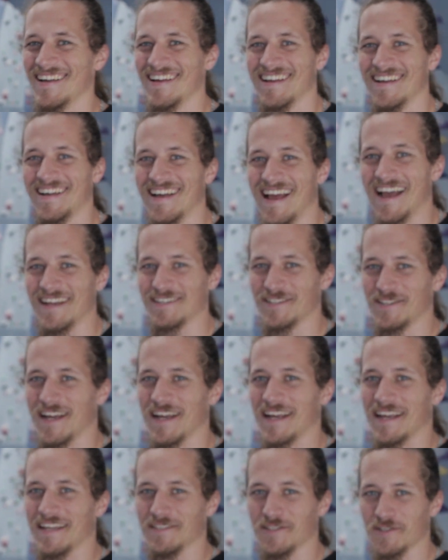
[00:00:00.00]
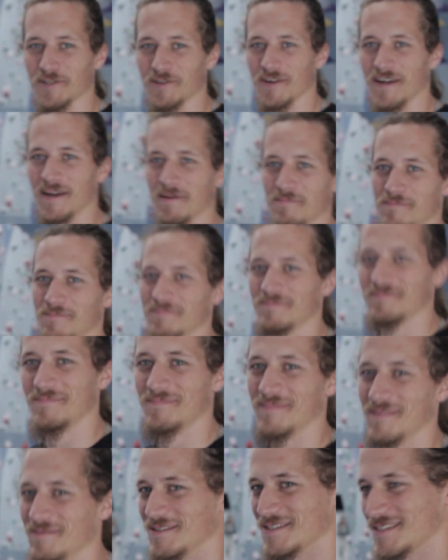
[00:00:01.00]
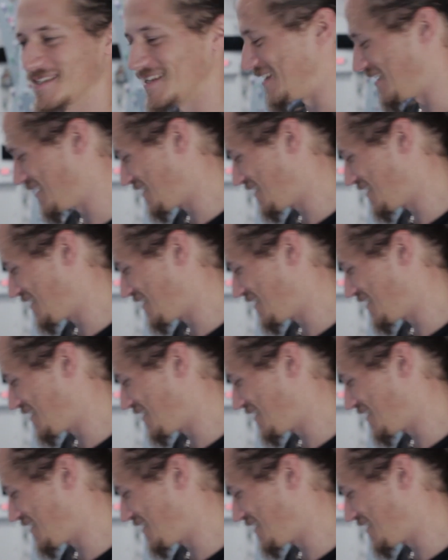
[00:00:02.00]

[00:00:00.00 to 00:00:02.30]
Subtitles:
Hashtag Instagram. I'm just kidding.